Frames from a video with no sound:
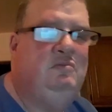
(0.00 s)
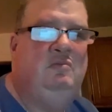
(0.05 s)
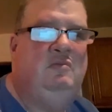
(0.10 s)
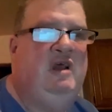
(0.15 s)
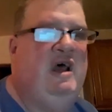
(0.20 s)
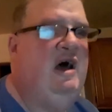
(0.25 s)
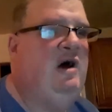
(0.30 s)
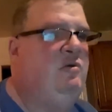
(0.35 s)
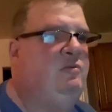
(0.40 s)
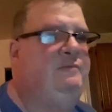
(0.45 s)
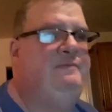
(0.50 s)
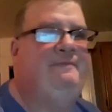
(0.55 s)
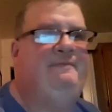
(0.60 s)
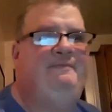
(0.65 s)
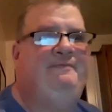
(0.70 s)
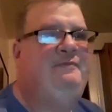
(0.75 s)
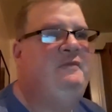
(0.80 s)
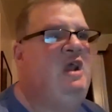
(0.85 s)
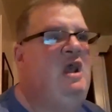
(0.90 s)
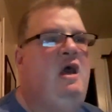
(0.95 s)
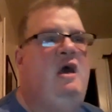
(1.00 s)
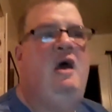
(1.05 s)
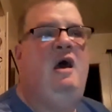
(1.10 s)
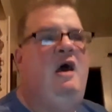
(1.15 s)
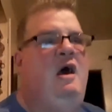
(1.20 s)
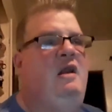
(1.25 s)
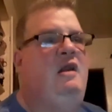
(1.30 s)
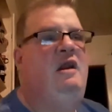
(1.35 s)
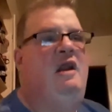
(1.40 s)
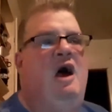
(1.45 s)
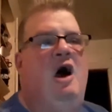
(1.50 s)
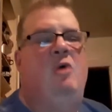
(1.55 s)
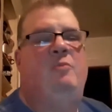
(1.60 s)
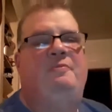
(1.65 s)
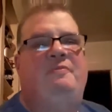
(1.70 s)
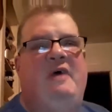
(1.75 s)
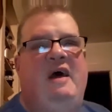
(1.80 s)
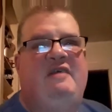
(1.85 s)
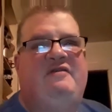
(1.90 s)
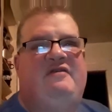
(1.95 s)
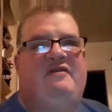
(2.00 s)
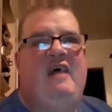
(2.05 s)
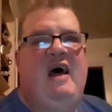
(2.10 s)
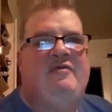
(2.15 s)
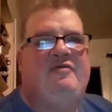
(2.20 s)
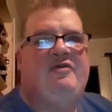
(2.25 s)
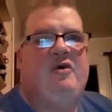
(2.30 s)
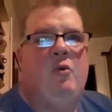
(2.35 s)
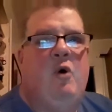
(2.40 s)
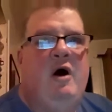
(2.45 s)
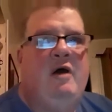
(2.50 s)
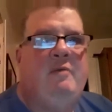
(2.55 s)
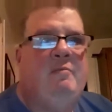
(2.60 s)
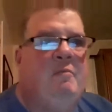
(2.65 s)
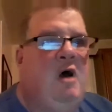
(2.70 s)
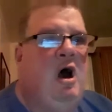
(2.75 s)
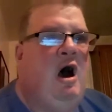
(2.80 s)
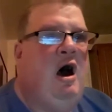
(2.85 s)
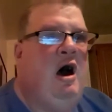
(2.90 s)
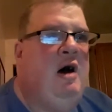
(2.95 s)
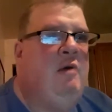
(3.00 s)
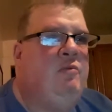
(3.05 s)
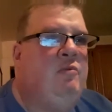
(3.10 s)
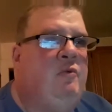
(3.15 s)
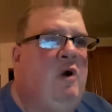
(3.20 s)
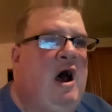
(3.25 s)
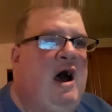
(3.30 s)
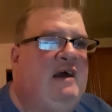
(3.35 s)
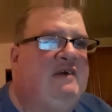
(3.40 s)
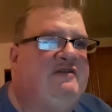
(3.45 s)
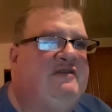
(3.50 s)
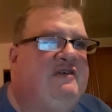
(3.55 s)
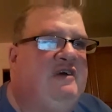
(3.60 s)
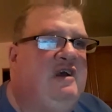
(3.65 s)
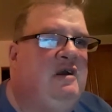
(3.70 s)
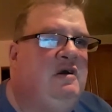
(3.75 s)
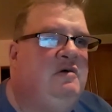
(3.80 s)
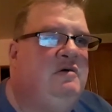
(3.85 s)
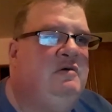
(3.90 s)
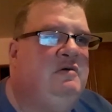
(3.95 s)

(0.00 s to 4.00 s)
No. Nope, that's not the one, Roxy.